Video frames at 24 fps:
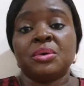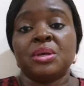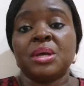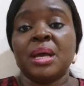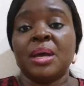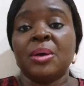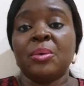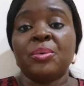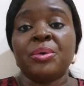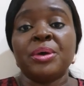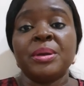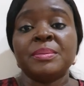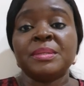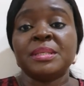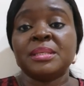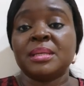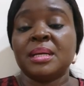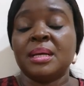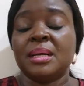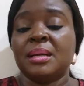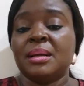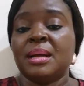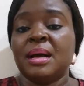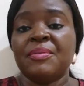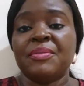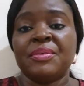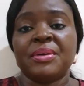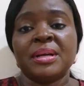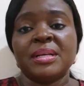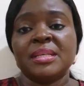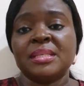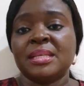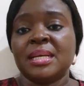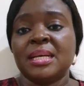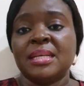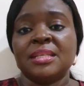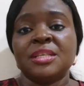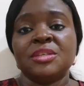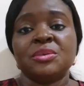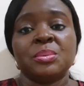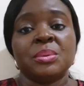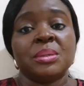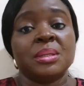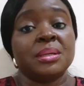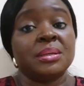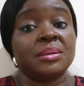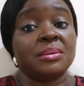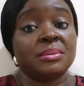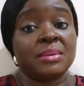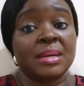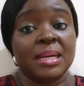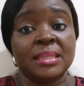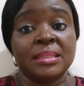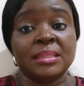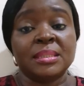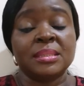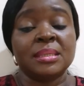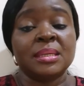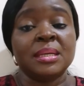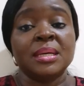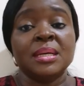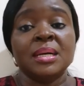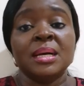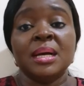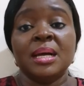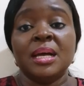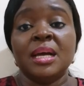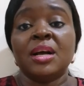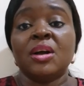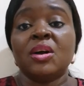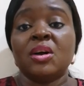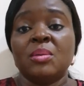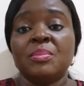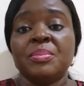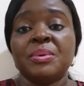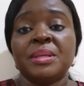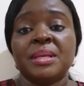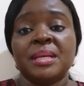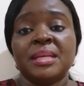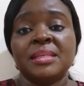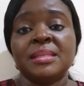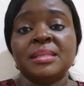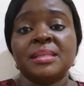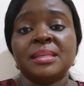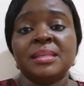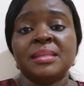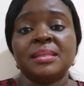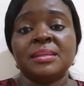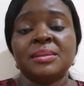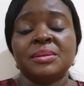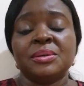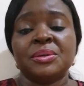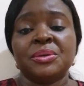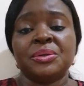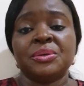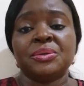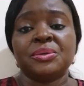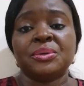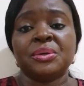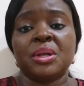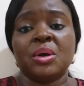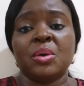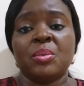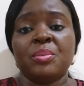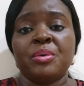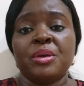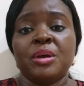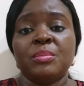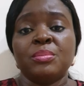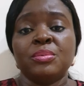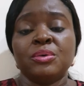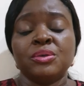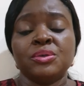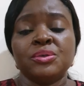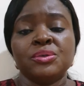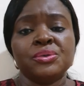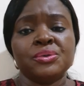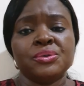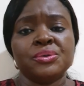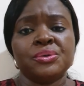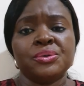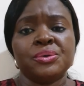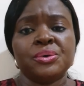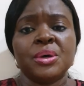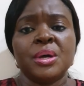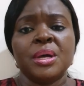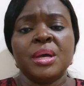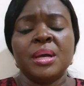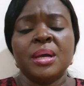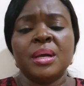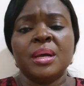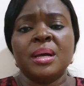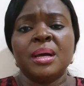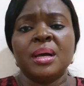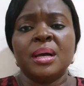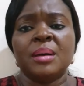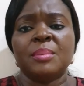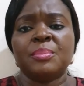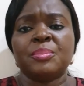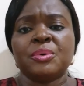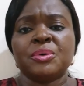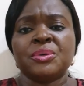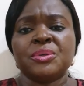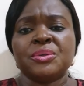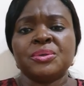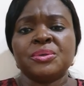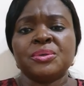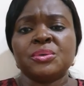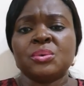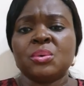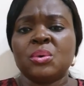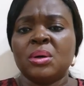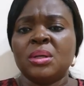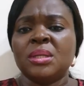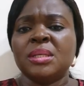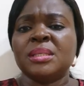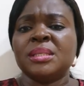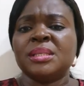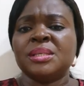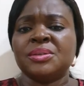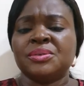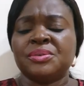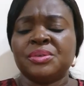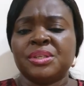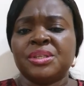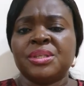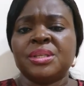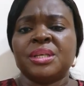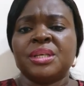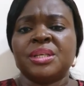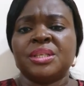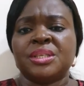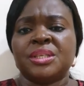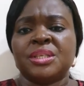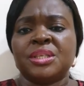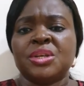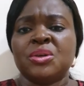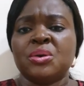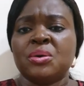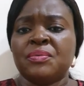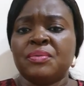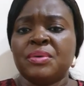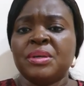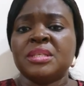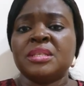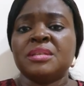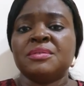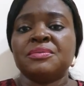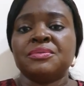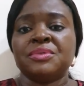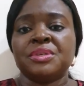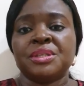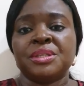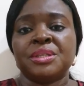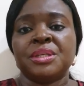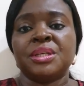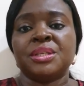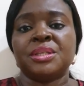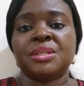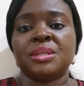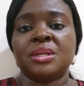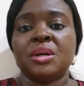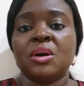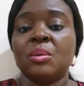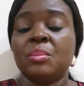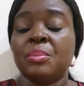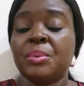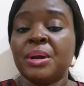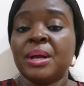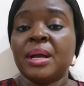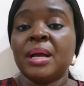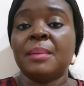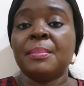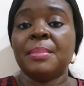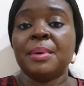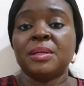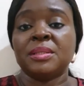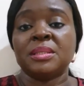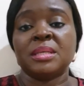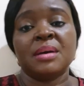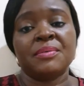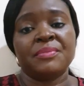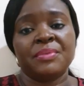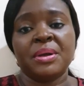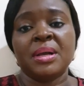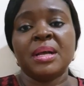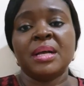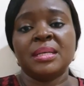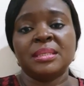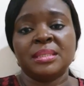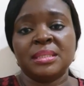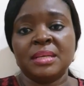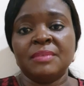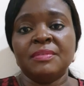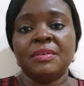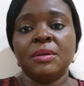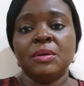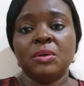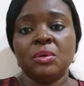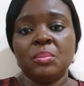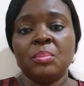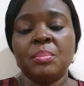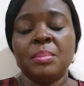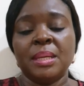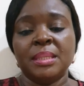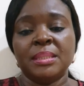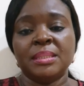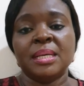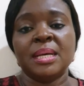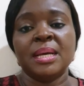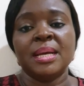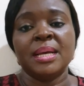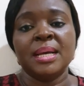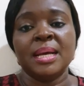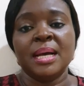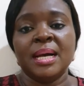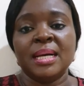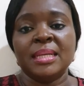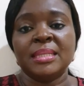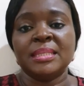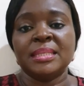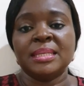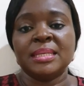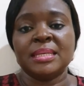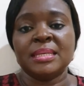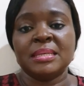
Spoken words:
equip African scientists with the right competencies, you know, so that we'll be able to produce quality research, innovative research that will bring about Africa's development. And